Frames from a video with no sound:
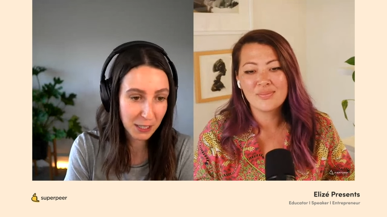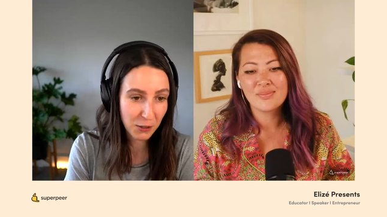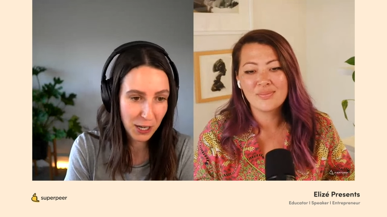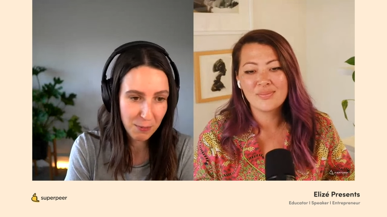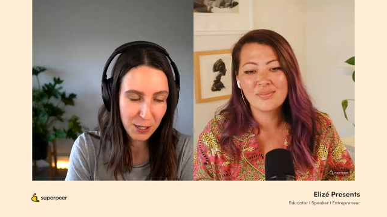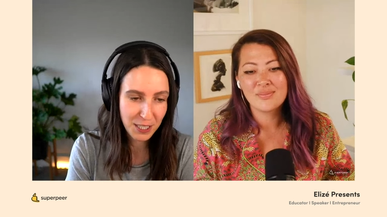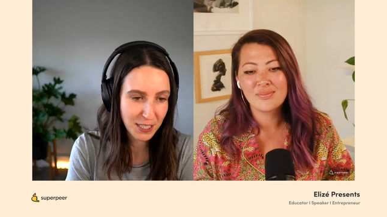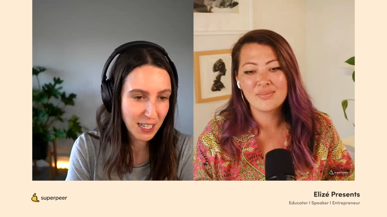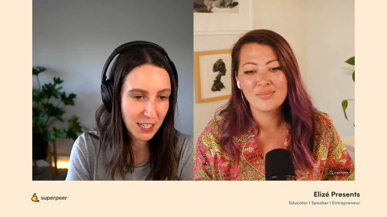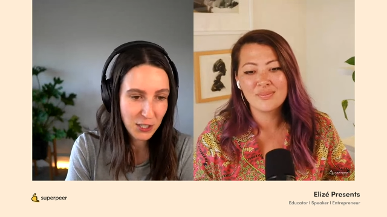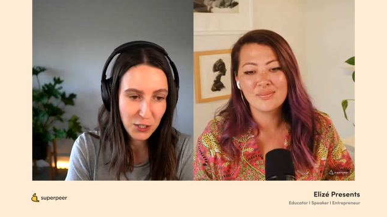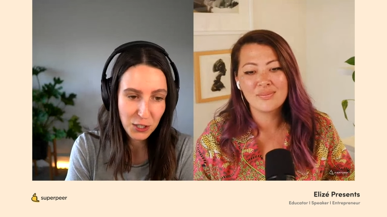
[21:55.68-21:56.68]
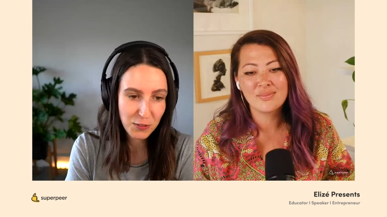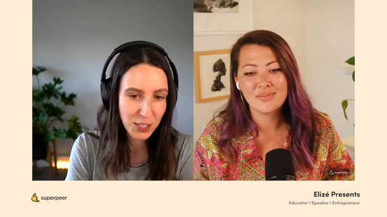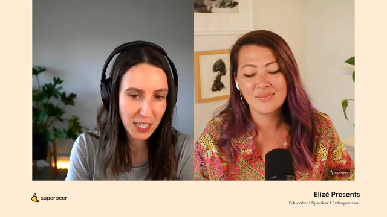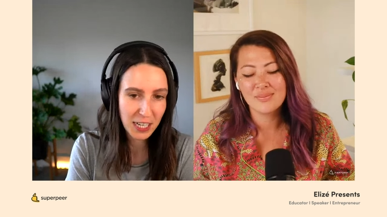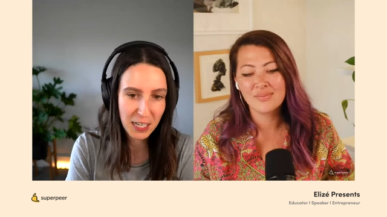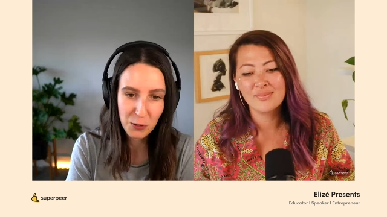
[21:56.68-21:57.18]
Speaker 1: great presentation you've
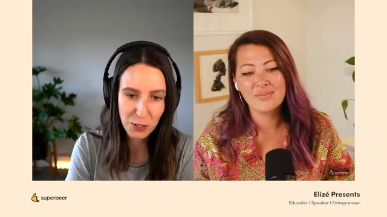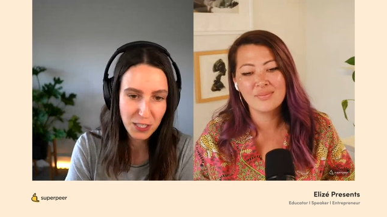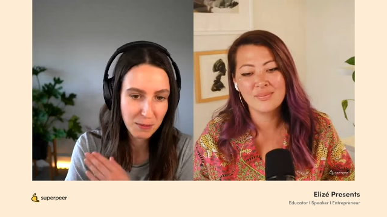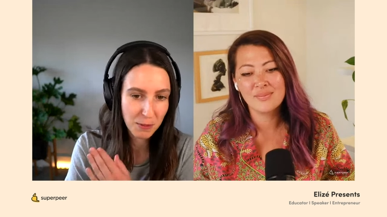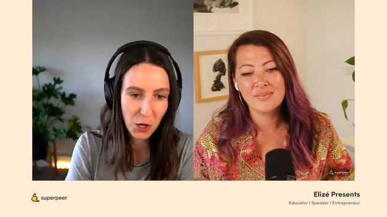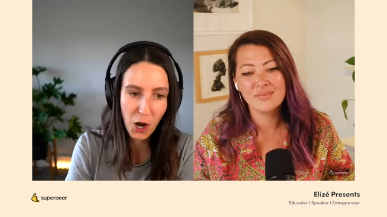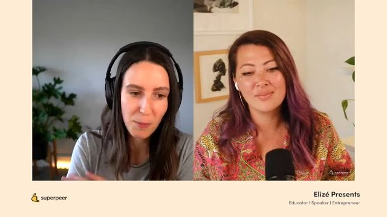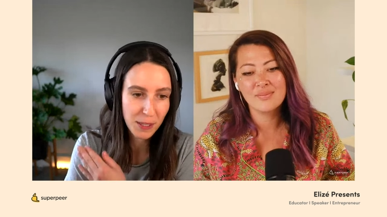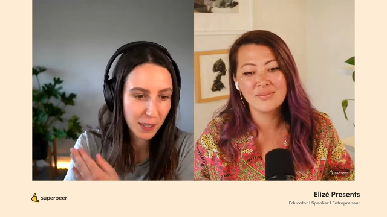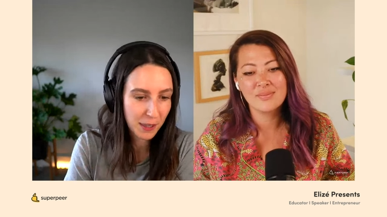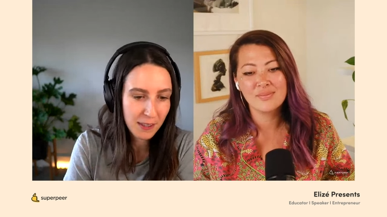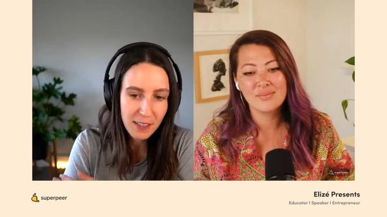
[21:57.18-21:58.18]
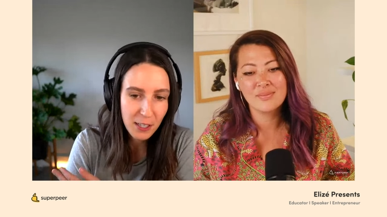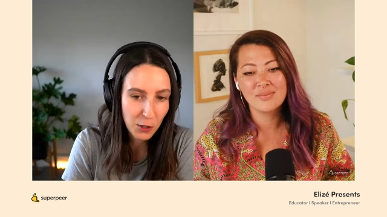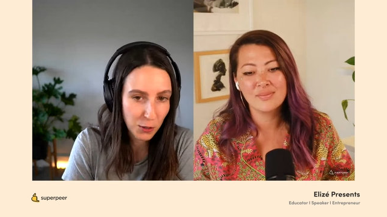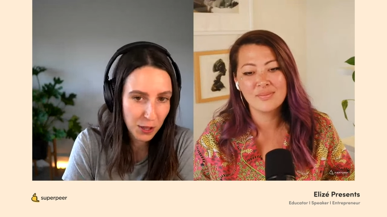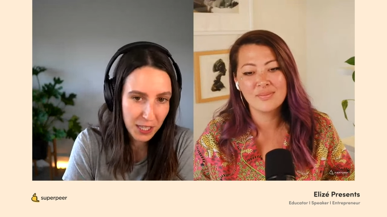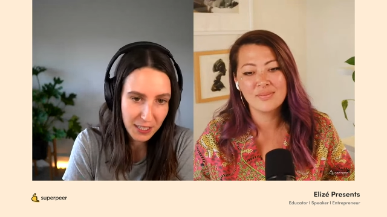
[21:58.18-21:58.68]
seen, or some common
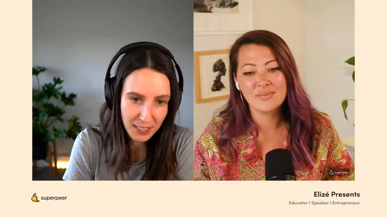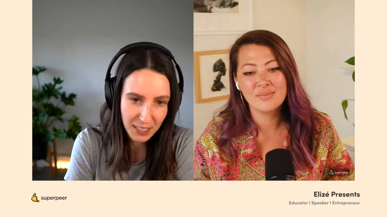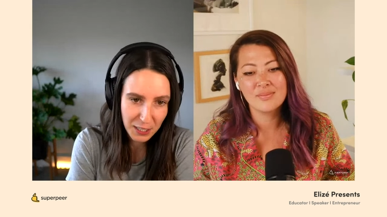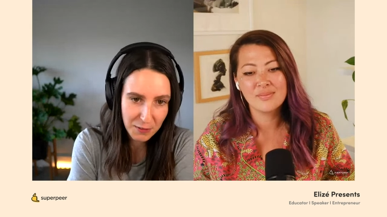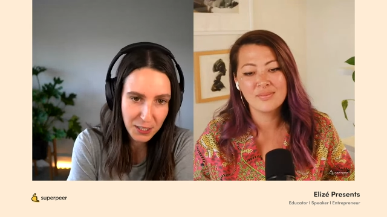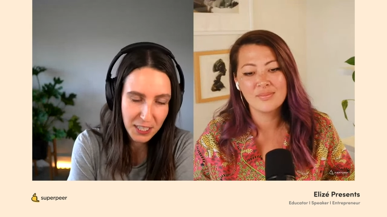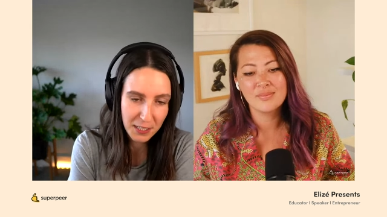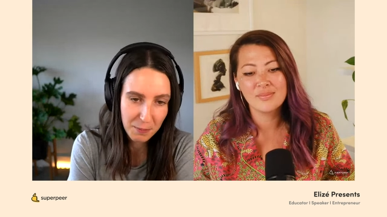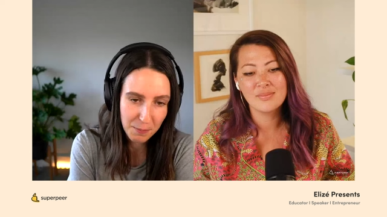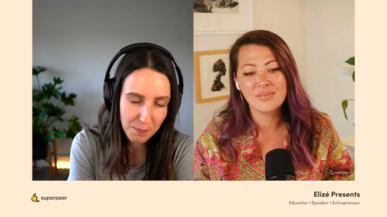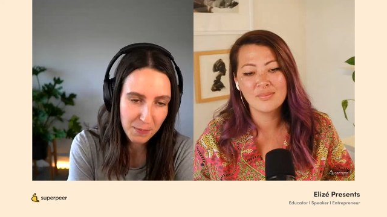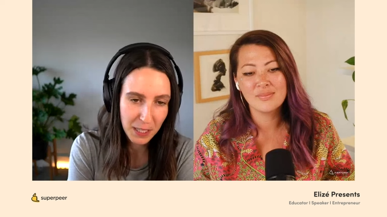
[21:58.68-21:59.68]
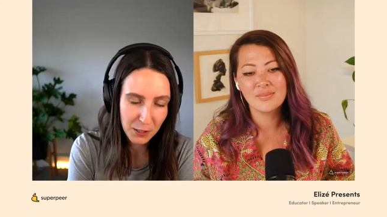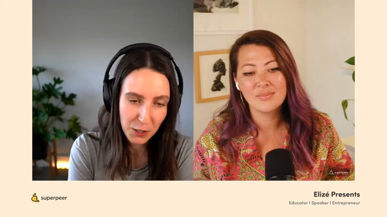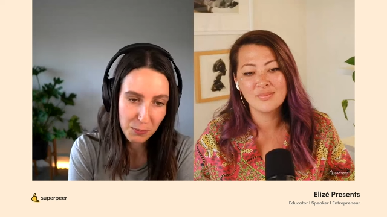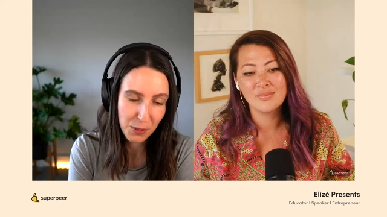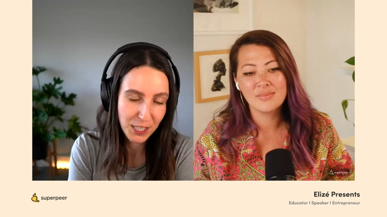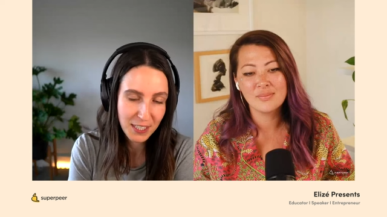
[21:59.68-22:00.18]
you know things that you've seen in in
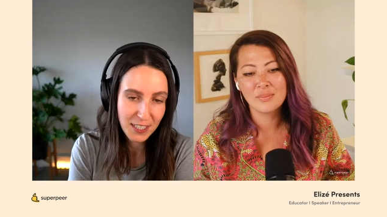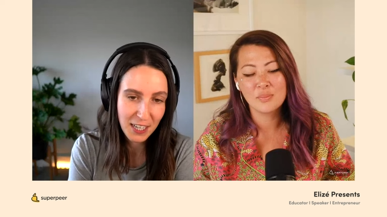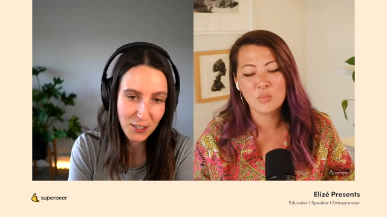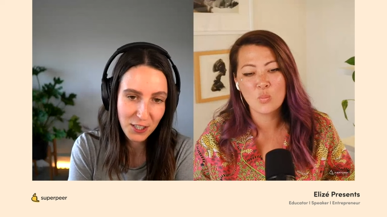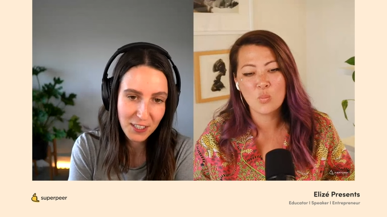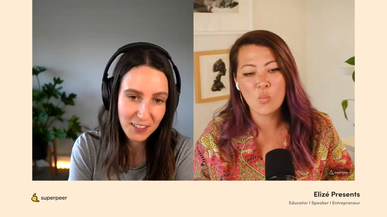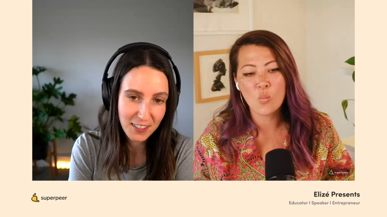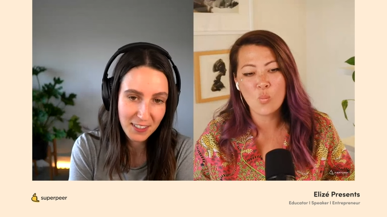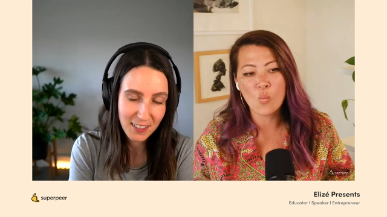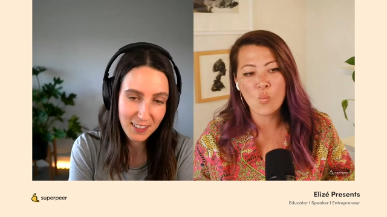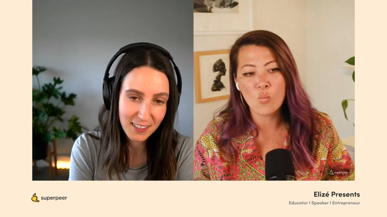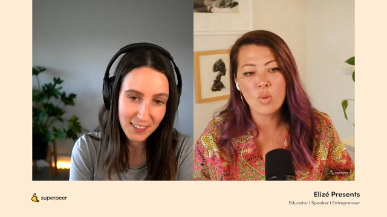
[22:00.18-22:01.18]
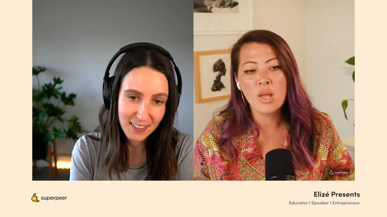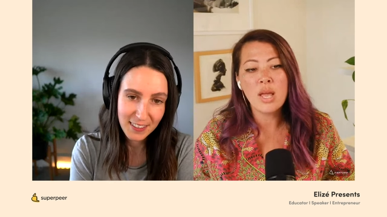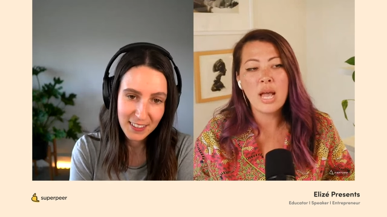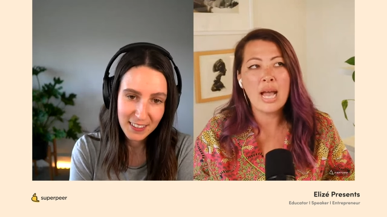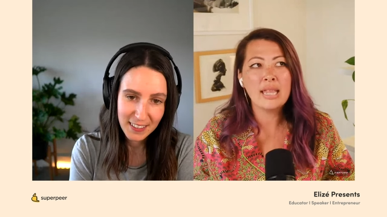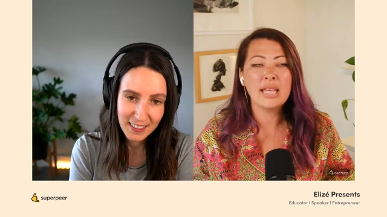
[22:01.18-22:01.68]
good presentations?
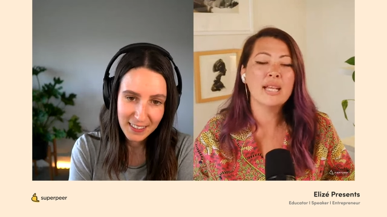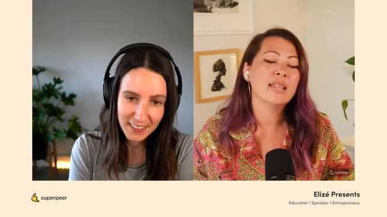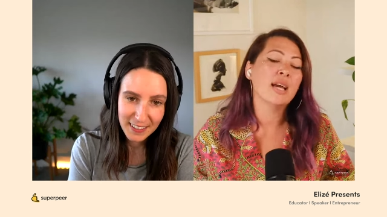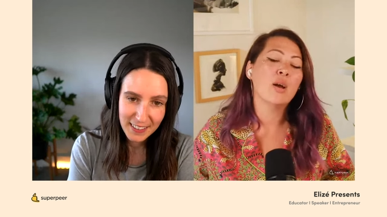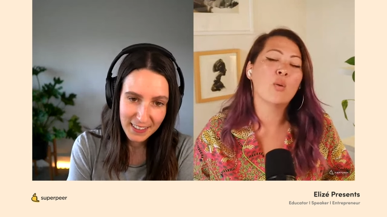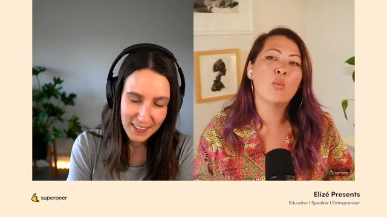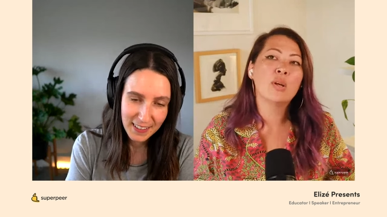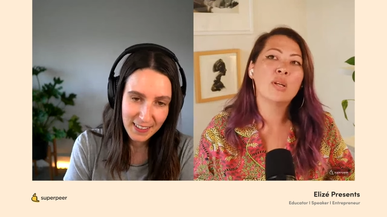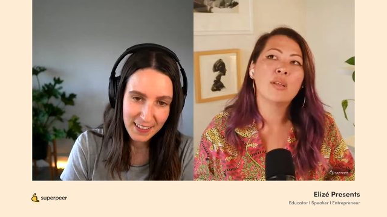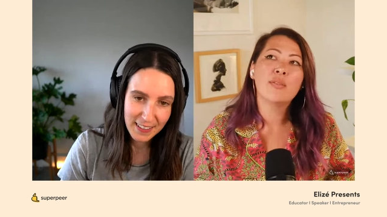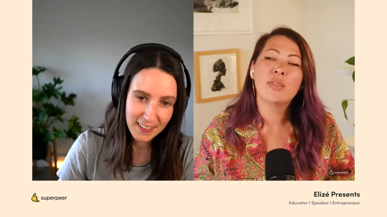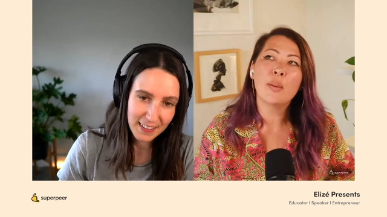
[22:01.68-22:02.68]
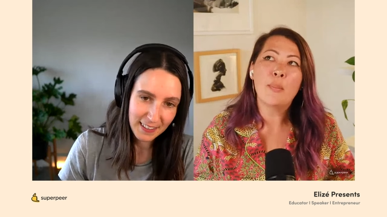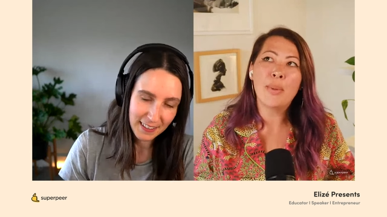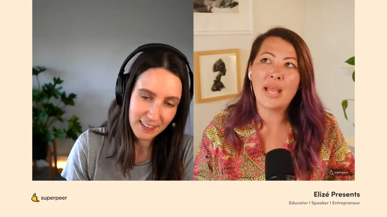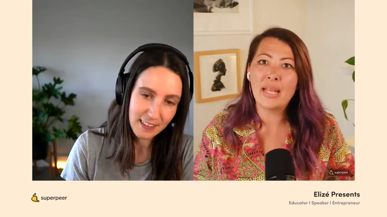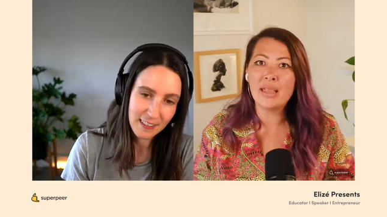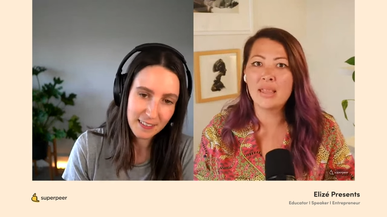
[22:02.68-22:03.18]
Speaker 2: I think that one of the
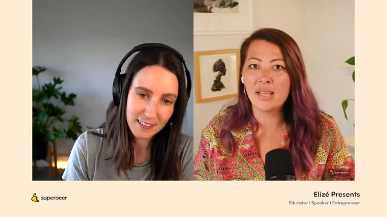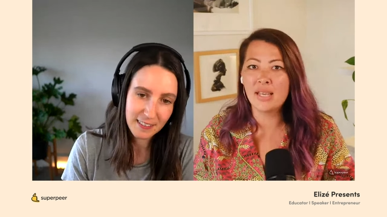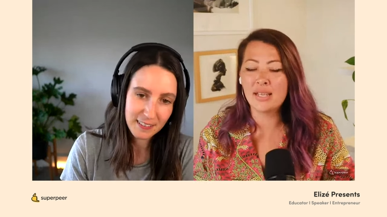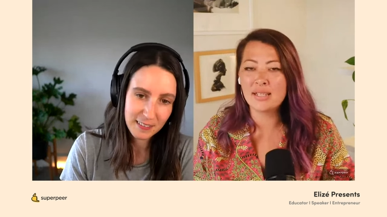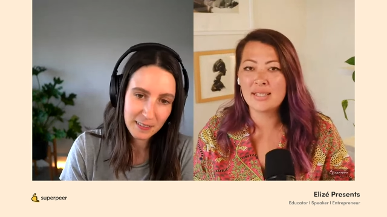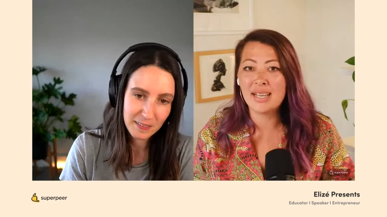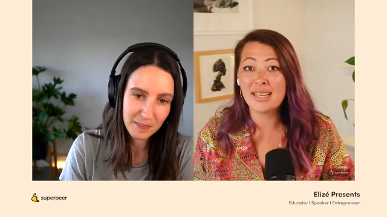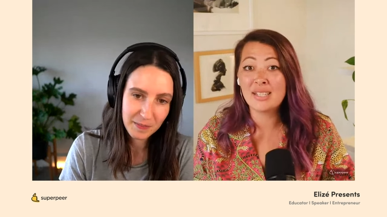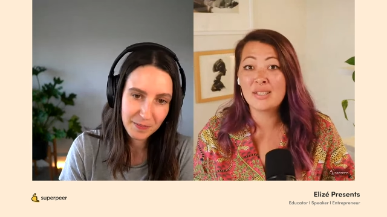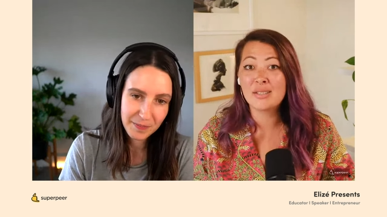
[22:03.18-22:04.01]
main things that is